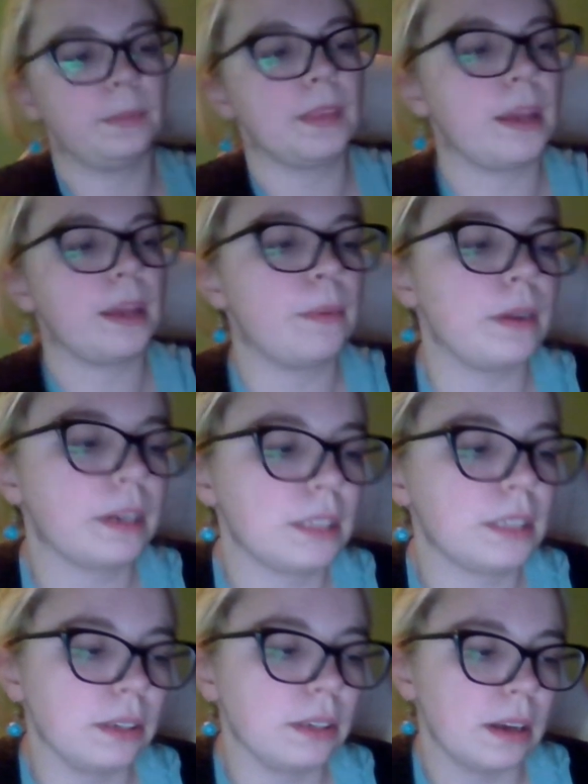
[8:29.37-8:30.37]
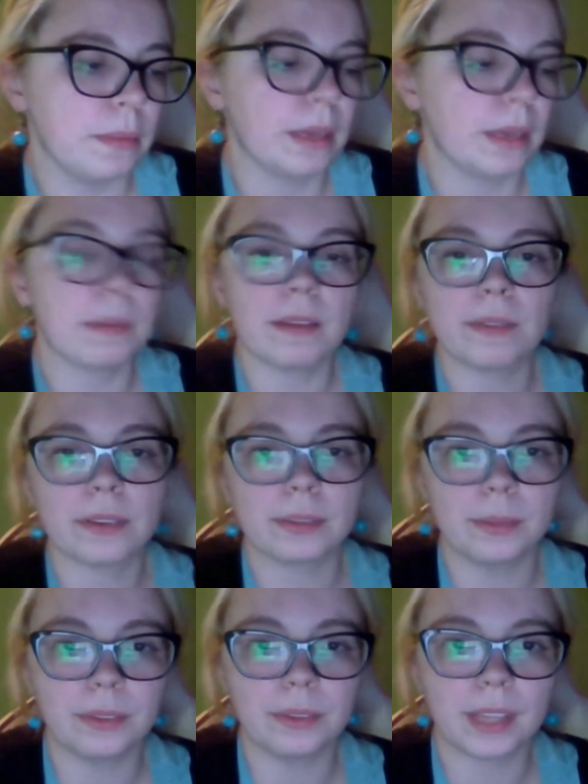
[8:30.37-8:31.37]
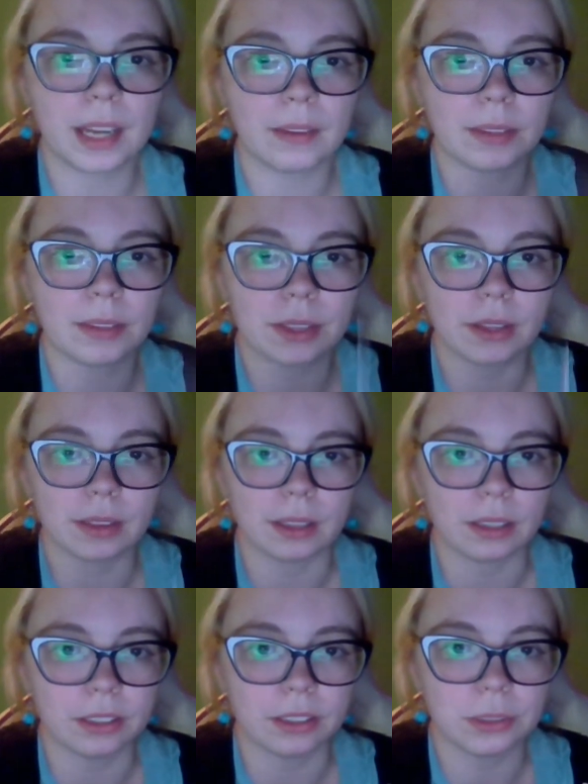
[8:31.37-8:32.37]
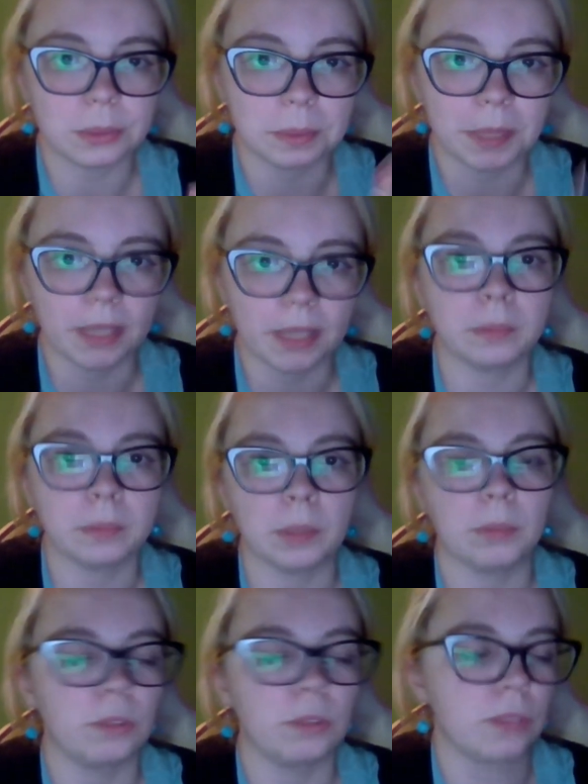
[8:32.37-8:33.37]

I want to tear up. Like, my first movie that I ever saw in theaters was Piglet's Big Move.